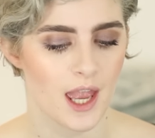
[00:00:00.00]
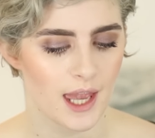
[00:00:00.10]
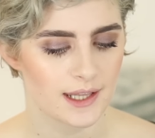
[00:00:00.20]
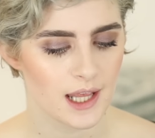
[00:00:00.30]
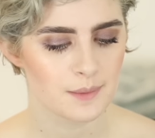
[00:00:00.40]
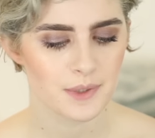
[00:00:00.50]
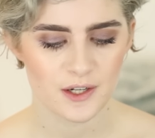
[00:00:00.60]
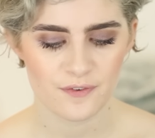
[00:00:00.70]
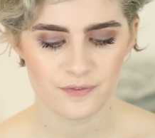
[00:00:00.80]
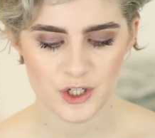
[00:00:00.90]
And then I'm
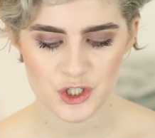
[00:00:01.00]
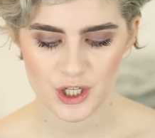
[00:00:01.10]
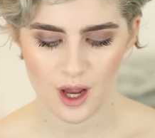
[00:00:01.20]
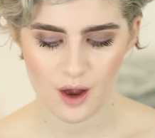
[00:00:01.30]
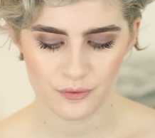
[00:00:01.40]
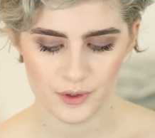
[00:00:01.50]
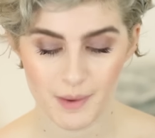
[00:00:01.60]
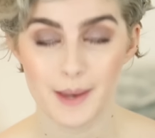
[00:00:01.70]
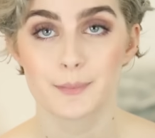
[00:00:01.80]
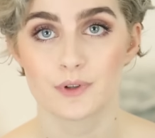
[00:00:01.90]
gonna finish it off with
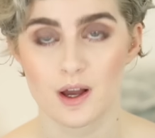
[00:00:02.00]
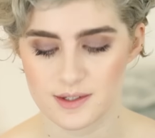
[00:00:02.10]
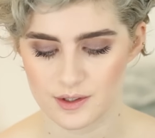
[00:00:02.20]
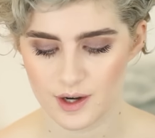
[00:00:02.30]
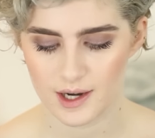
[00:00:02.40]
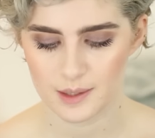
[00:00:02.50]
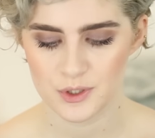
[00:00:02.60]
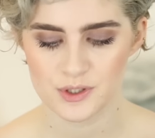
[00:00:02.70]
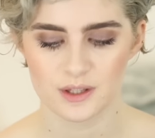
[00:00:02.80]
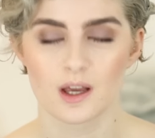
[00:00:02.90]
my bronzer, and I'm
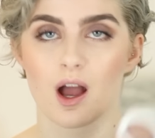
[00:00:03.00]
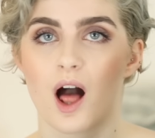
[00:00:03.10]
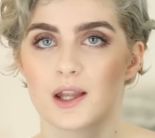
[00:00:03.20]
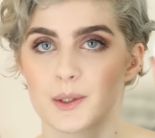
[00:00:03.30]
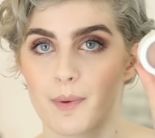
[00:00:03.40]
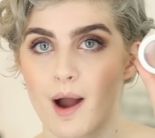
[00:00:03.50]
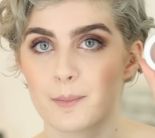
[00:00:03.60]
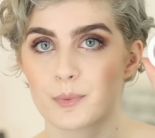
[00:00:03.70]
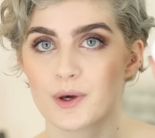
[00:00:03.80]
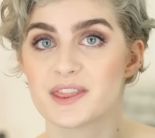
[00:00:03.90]
using the
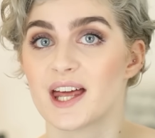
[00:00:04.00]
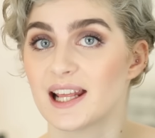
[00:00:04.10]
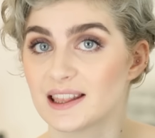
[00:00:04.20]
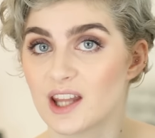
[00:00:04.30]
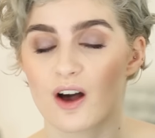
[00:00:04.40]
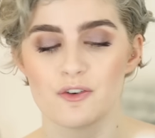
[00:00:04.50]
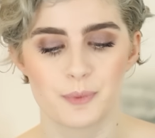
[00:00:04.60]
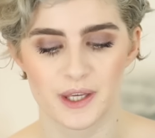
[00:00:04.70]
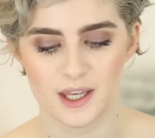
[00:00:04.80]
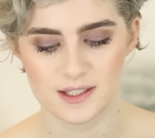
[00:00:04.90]
ColourPop one that I love
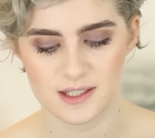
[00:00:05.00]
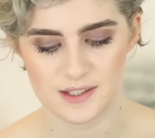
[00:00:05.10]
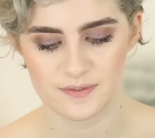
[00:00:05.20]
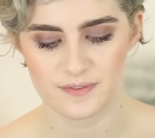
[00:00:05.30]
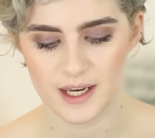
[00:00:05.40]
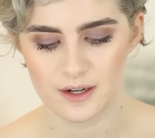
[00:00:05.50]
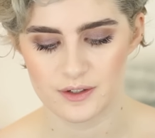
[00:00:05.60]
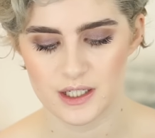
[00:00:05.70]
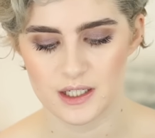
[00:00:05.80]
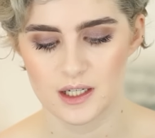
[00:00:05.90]
because it's
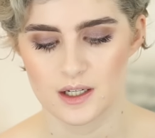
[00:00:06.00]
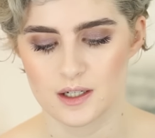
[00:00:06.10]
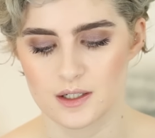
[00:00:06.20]
very